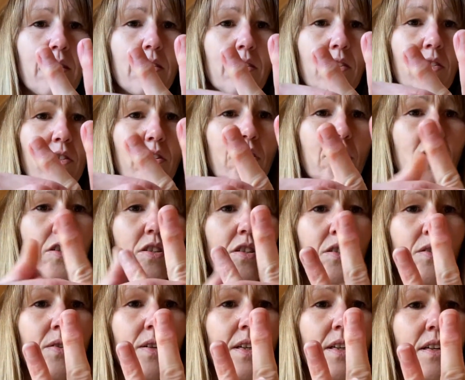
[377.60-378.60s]
long as you're
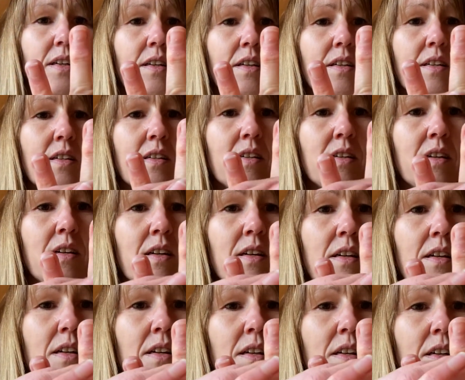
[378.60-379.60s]
doing,
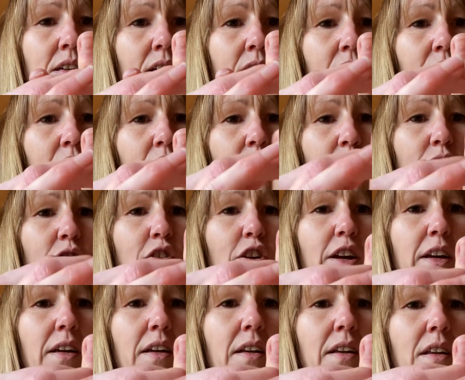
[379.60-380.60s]

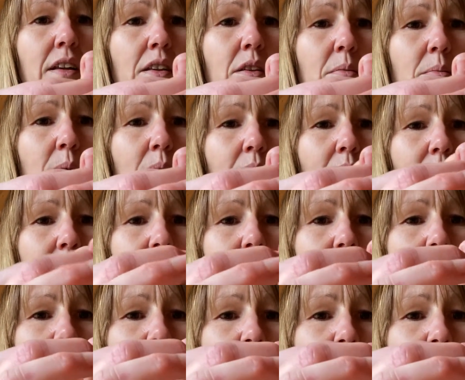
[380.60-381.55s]
covering the backs, all